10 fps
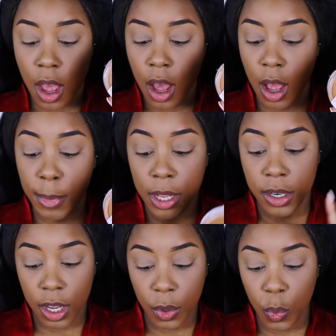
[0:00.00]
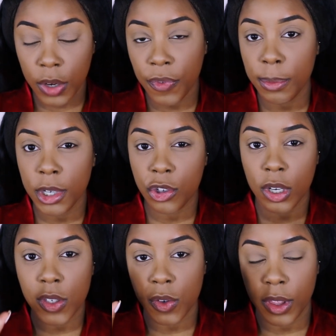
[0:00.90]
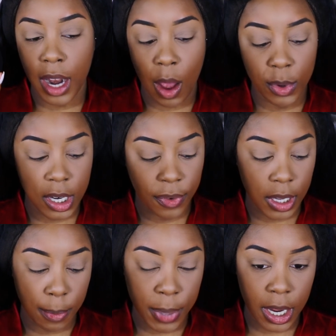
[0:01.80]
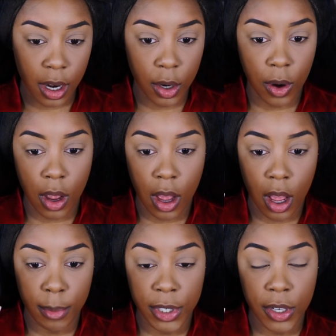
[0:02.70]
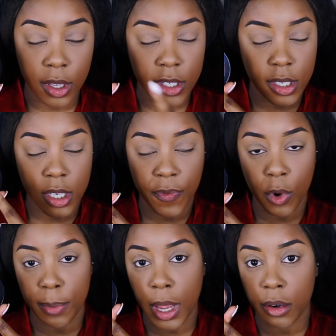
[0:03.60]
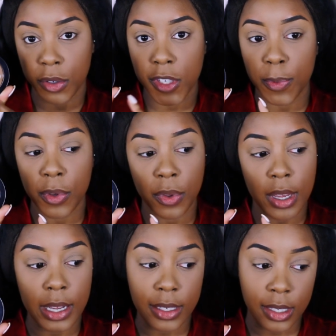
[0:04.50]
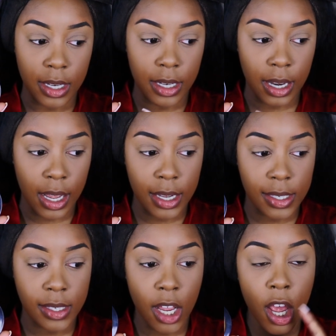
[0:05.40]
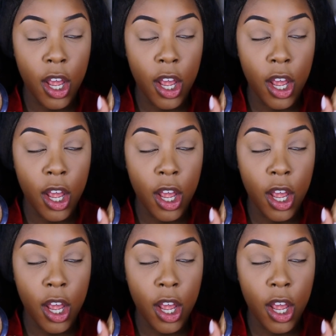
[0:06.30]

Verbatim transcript: Um, another one from the drugstore that I would definitely compare um, to the Sephora Micro Smooth is the NYX